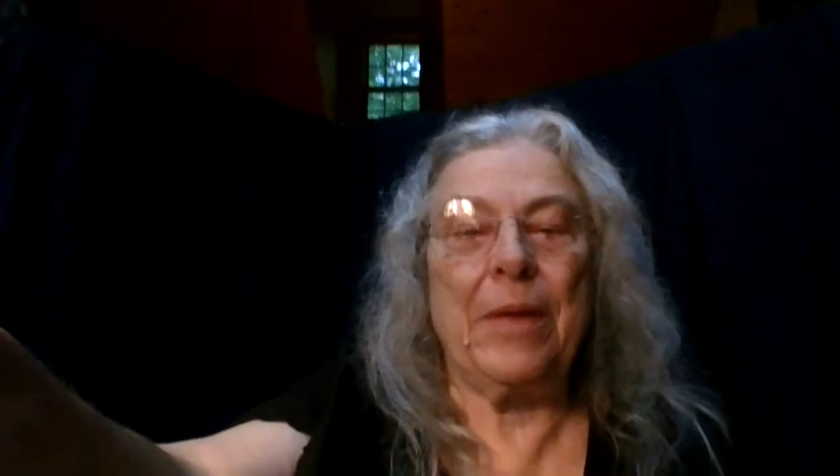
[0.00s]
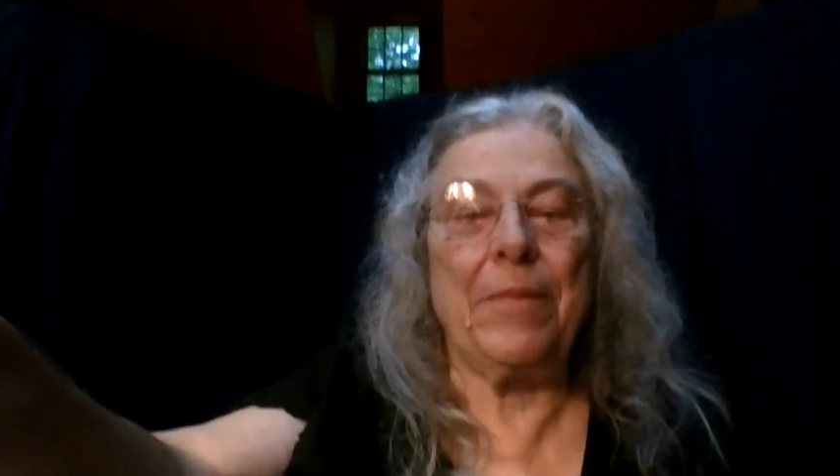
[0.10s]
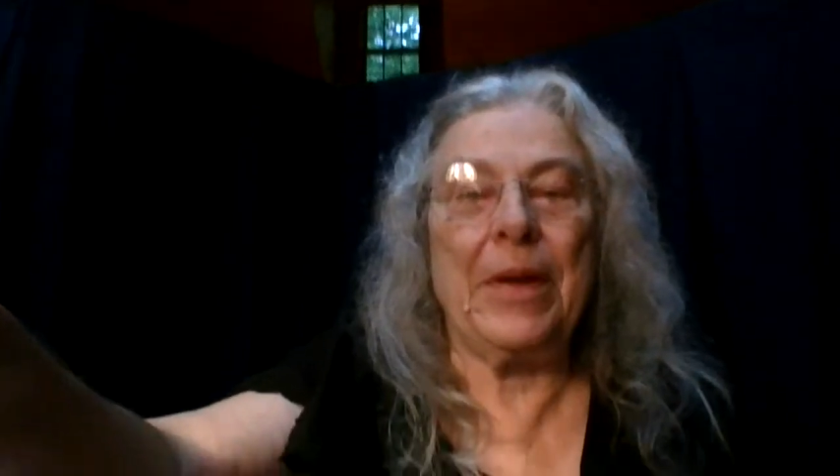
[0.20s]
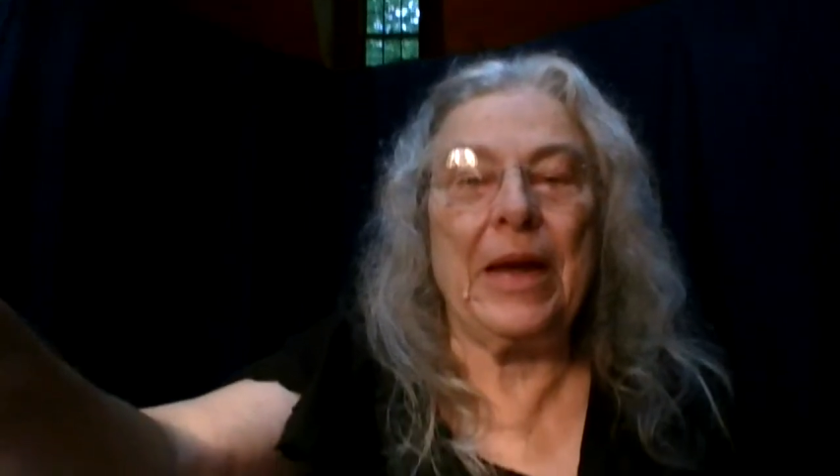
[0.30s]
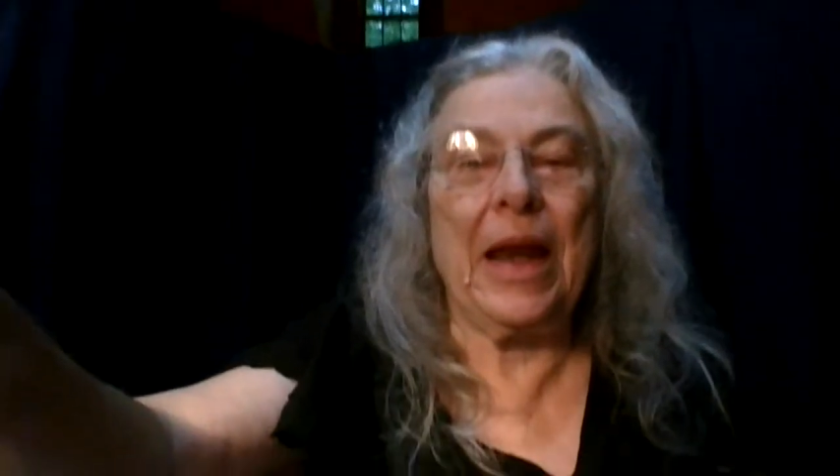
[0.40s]

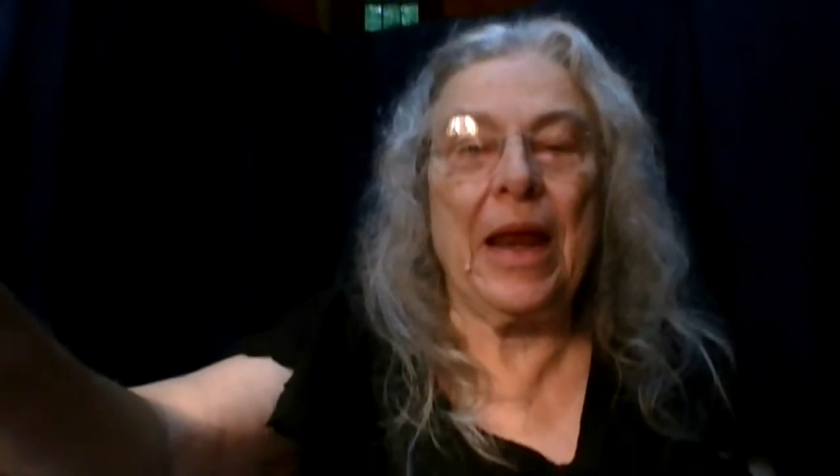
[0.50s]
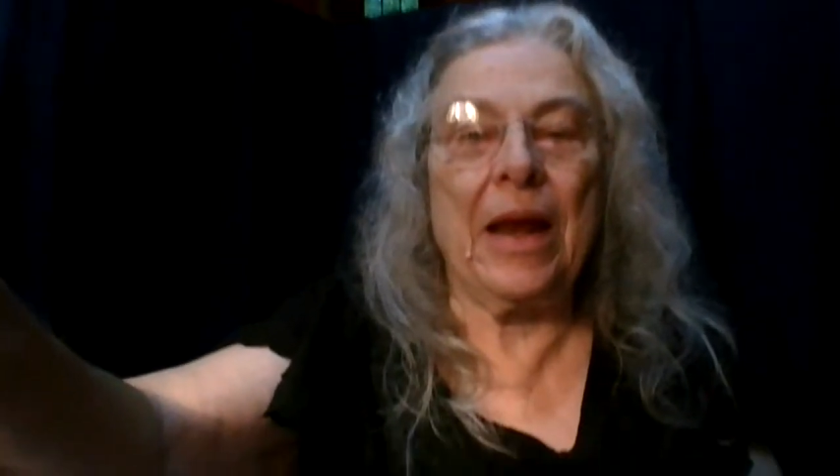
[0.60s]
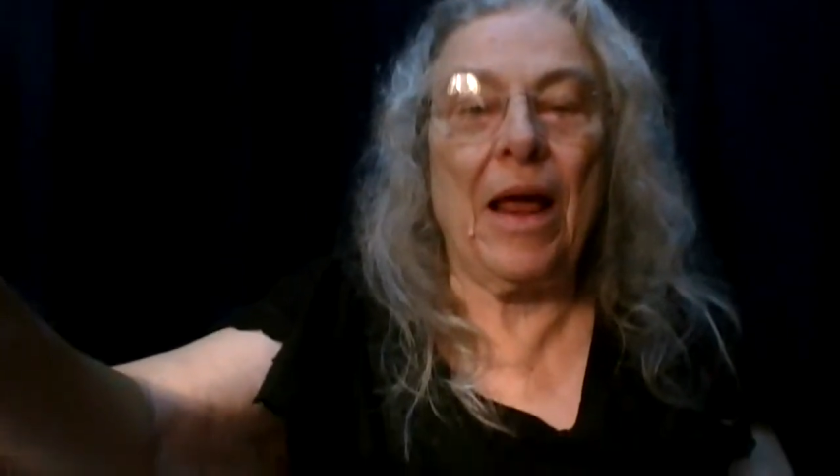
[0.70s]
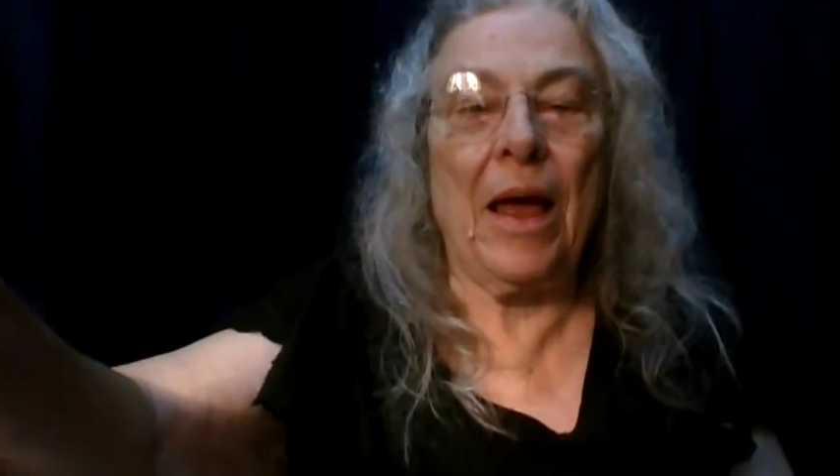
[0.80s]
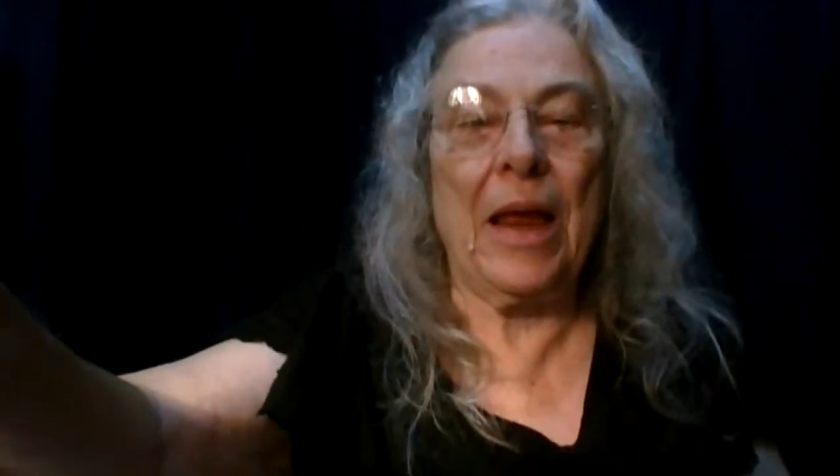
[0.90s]
Pitmon,
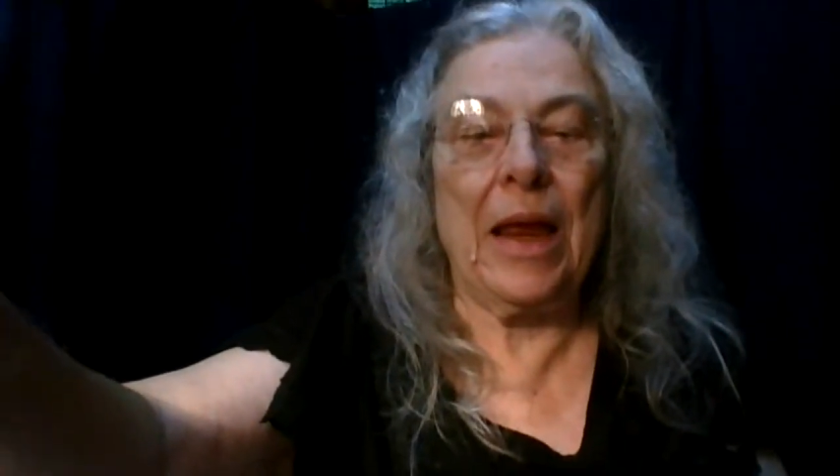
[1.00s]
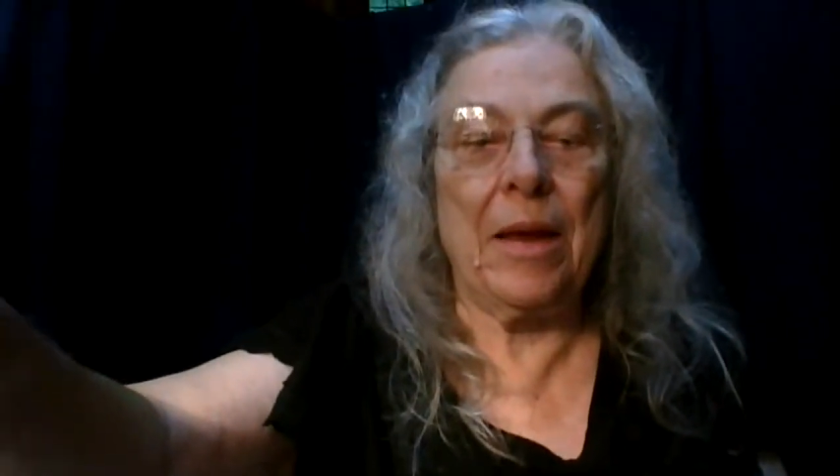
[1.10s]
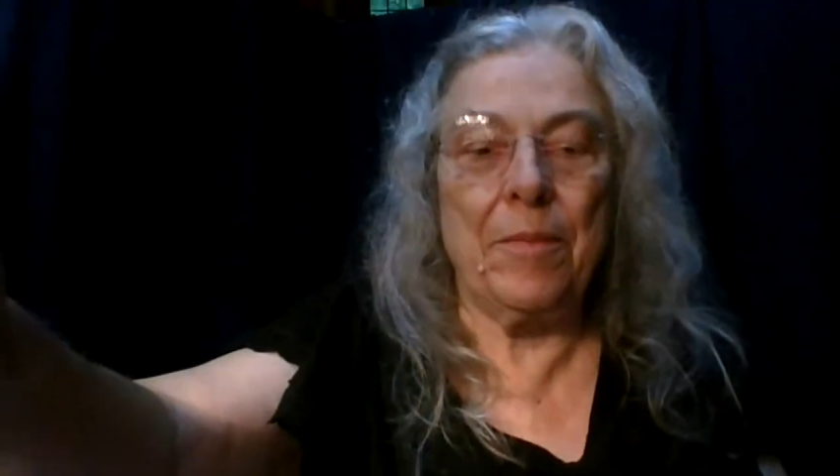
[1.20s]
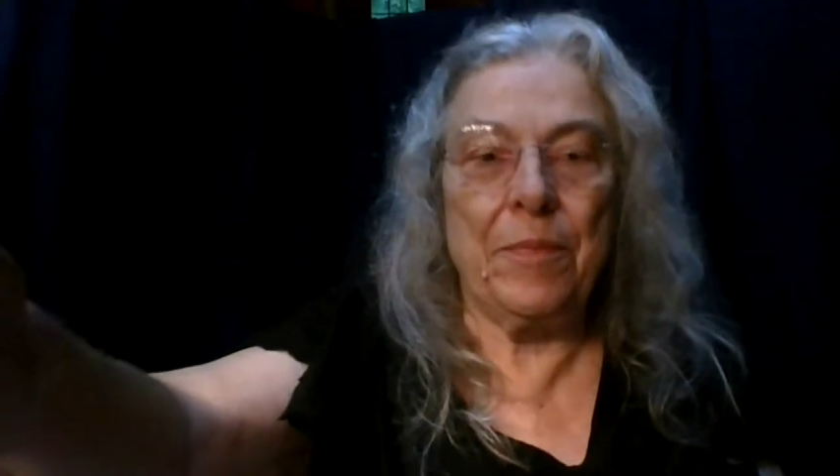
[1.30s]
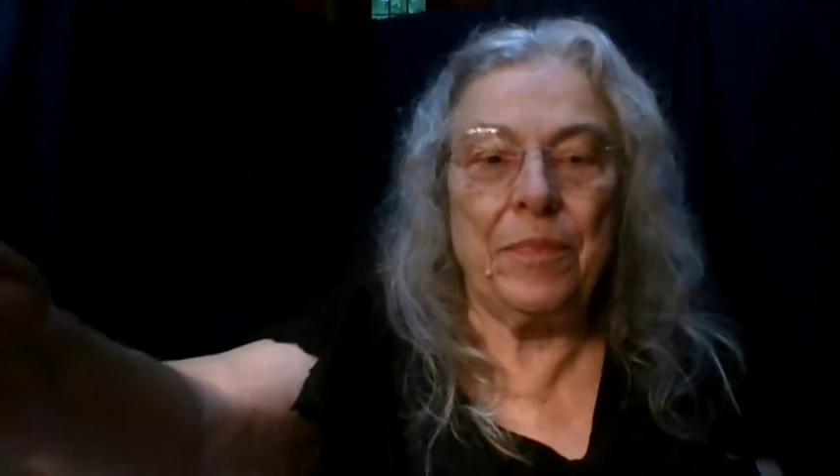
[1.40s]
and I
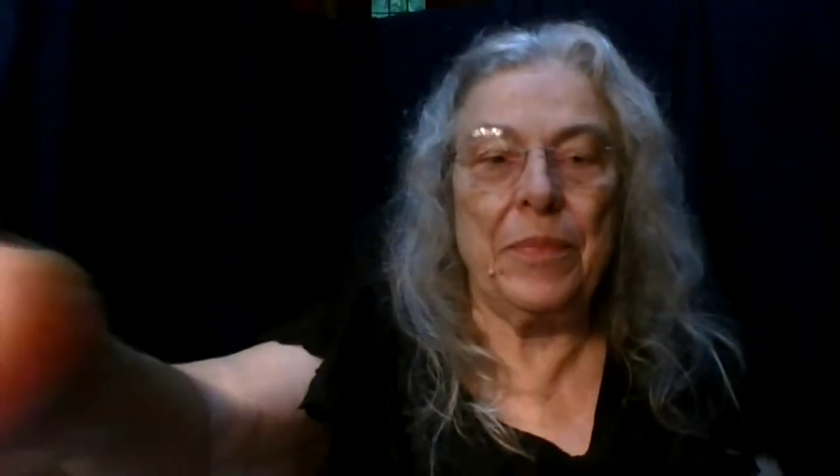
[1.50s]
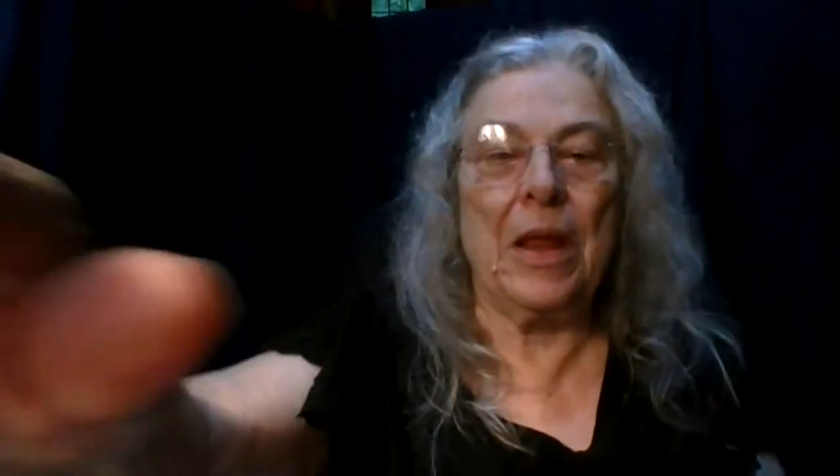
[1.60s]
am